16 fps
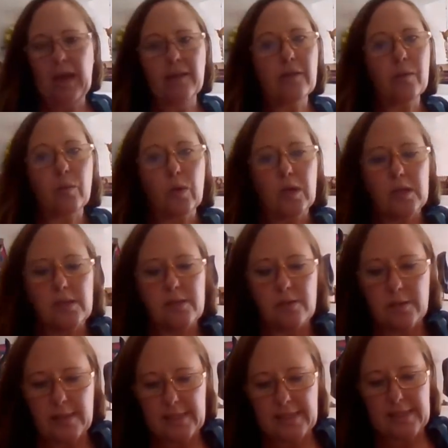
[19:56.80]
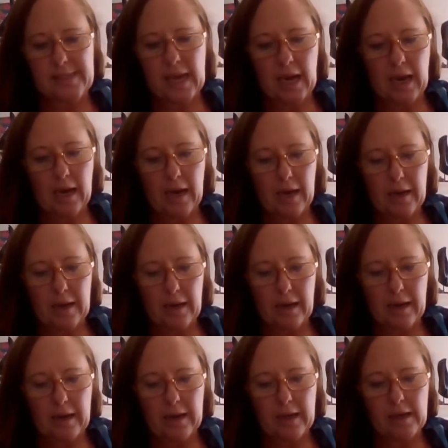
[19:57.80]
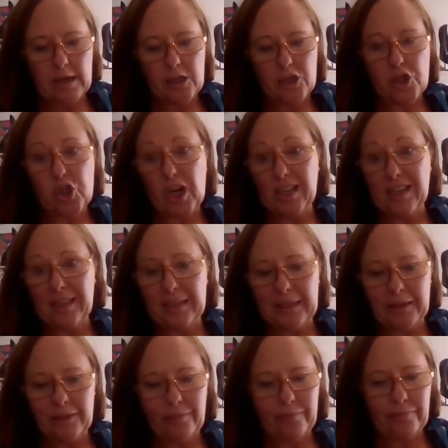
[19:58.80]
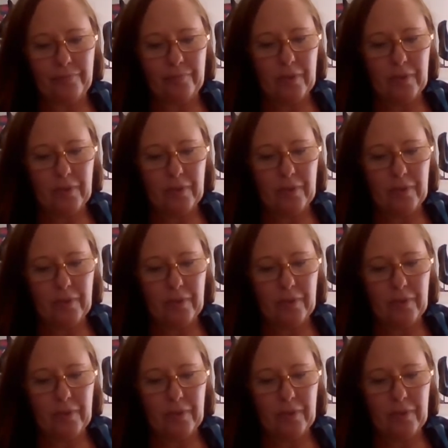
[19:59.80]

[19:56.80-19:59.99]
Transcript: and the words on this card are juggling,